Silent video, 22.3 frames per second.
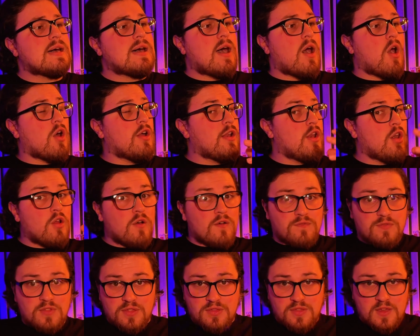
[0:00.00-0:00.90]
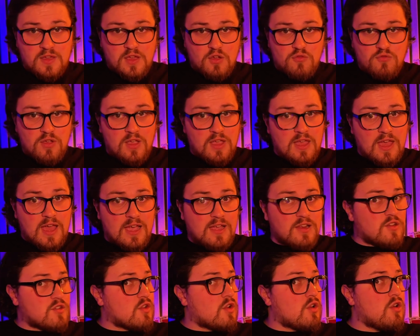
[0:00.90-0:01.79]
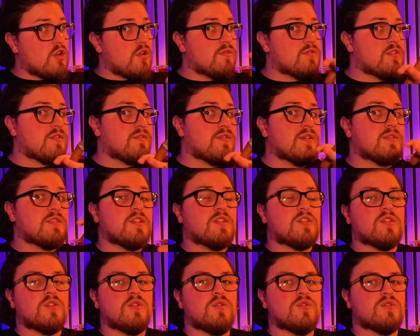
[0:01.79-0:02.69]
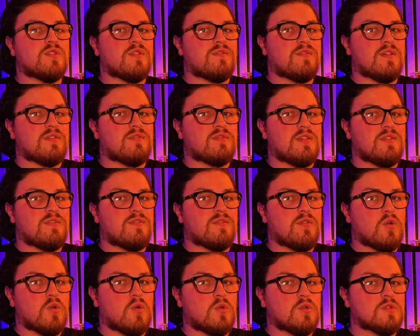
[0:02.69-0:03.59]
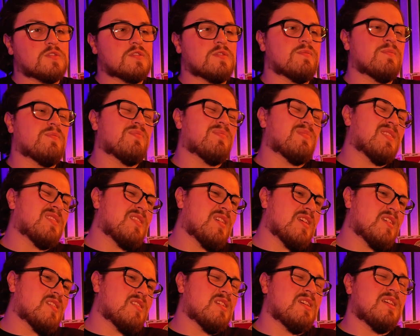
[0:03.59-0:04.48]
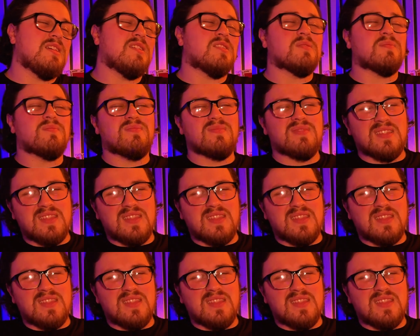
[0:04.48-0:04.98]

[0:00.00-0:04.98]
I love the thicker ring gauges. I love the 52s, the 54s, 60s.